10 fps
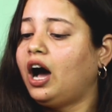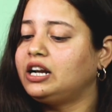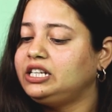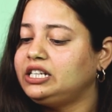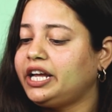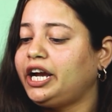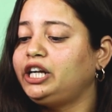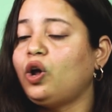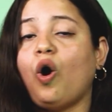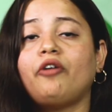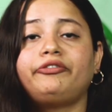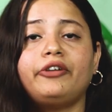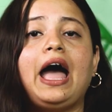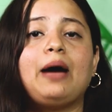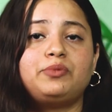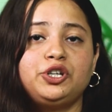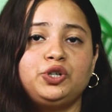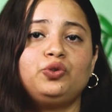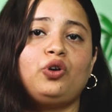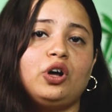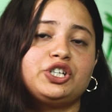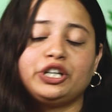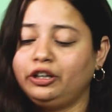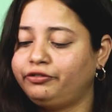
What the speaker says: a detailed of aptitude, logical,